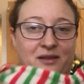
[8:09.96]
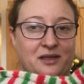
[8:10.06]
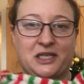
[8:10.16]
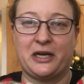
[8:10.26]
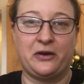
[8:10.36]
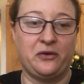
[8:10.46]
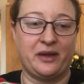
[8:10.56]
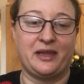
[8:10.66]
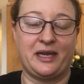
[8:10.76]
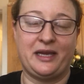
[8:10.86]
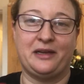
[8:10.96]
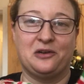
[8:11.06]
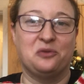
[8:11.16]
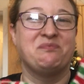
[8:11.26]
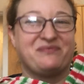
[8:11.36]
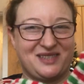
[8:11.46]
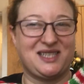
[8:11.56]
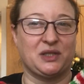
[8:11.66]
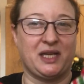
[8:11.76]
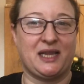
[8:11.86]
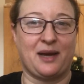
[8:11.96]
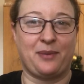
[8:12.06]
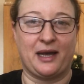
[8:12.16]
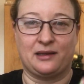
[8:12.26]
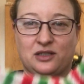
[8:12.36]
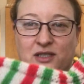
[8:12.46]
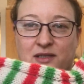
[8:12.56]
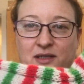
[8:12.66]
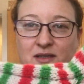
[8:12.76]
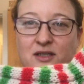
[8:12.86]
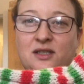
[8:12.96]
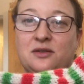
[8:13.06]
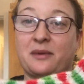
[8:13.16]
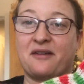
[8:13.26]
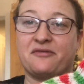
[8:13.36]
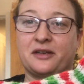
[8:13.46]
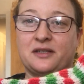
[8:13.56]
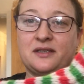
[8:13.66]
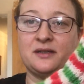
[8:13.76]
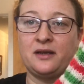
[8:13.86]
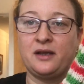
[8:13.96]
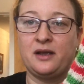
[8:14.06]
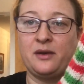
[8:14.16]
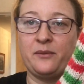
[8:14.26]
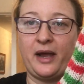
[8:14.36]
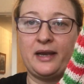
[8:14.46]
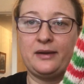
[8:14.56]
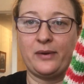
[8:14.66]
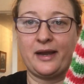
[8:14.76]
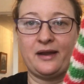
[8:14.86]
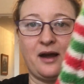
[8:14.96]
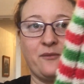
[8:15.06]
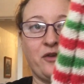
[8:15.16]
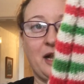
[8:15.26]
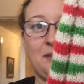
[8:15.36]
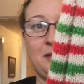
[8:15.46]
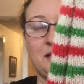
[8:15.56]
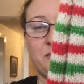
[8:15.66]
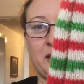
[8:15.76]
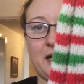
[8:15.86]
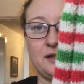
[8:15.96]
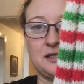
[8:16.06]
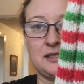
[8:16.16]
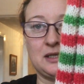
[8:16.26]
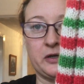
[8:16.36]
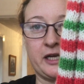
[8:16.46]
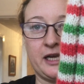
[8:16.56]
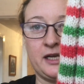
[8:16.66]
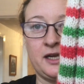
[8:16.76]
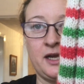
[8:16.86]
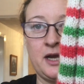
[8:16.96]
The toe and the heel still need that pattern just to reference. But anyway, I'm really pleased with how this is looking.